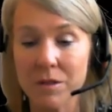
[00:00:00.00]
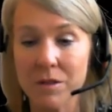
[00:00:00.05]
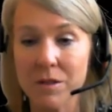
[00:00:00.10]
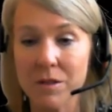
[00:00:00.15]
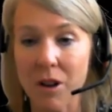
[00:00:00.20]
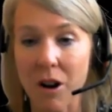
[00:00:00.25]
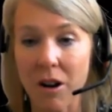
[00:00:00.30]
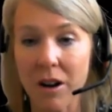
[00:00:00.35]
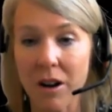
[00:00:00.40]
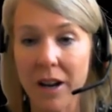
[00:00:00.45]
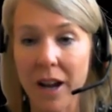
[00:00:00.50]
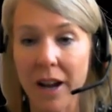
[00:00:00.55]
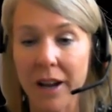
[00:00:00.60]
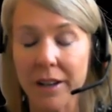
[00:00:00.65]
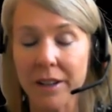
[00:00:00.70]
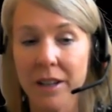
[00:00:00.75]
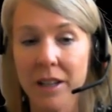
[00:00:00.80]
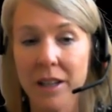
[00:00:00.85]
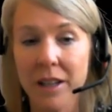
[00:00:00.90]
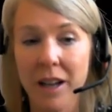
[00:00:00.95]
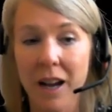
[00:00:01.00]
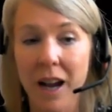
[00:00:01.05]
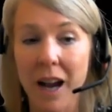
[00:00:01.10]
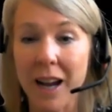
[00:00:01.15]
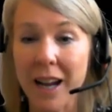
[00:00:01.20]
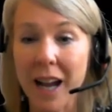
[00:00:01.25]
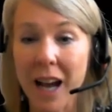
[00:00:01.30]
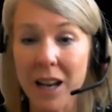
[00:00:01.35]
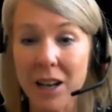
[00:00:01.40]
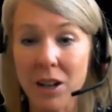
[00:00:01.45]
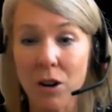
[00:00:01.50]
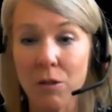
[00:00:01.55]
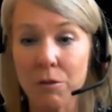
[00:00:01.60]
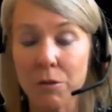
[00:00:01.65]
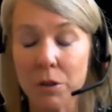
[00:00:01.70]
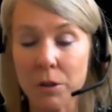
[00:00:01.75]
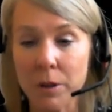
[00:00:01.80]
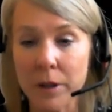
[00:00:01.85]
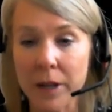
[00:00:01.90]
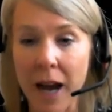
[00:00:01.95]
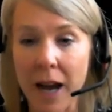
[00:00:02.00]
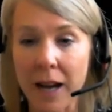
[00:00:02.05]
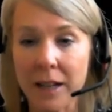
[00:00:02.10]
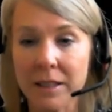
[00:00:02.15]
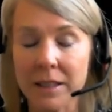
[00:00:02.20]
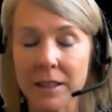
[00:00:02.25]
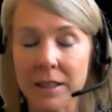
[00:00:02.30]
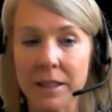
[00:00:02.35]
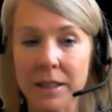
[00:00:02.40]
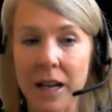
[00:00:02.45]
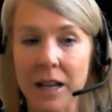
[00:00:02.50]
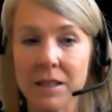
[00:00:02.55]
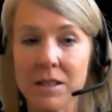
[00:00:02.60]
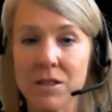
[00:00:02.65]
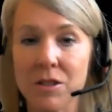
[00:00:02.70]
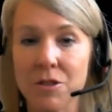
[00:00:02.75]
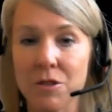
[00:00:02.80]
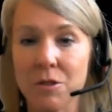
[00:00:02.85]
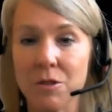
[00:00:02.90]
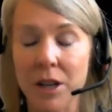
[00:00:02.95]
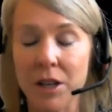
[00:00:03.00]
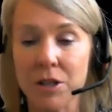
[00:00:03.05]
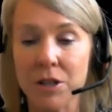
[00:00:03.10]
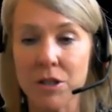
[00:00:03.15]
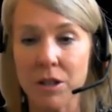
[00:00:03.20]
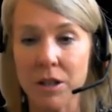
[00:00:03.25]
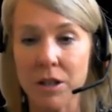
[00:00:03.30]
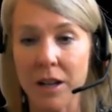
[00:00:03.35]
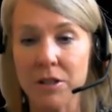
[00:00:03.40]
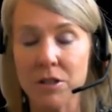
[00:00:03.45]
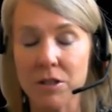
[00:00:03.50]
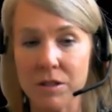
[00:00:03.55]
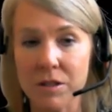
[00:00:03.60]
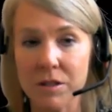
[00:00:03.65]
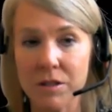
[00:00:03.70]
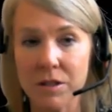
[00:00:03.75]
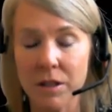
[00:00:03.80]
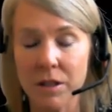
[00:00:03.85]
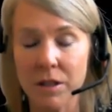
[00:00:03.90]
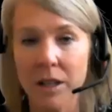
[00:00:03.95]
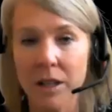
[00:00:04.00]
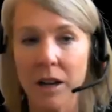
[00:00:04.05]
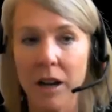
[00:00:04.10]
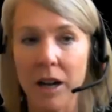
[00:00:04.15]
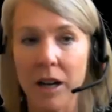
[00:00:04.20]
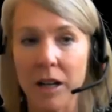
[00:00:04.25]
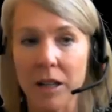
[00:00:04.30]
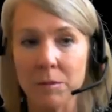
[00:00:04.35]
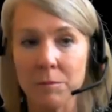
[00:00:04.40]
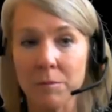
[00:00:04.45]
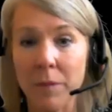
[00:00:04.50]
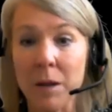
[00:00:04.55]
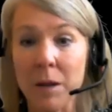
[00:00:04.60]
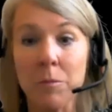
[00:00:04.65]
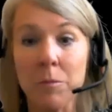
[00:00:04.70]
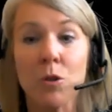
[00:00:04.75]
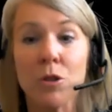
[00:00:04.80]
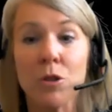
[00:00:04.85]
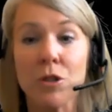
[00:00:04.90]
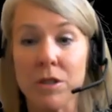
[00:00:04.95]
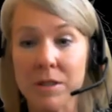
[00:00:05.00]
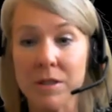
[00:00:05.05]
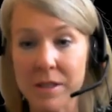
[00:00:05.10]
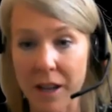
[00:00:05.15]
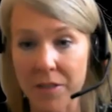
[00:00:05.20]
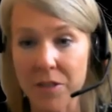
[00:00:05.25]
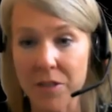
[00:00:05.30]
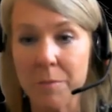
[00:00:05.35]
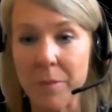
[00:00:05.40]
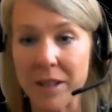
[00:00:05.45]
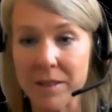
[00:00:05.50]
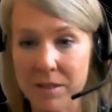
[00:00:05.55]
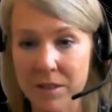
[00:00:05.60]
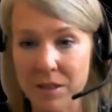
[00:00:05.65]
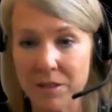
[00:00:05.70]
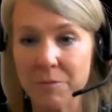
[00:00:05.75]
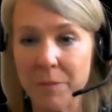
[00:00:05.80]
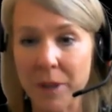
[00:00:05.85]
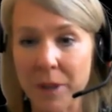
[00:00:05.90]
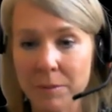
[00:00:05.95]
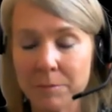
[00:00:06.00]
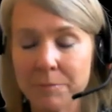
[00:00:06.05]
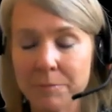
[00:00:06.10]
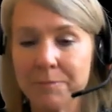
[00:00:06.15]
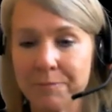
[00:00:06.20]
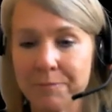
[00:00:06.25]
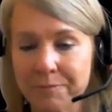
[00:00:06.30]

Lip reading: sorry, I kind of overreacted in that situation. I just my emotions got the best of me.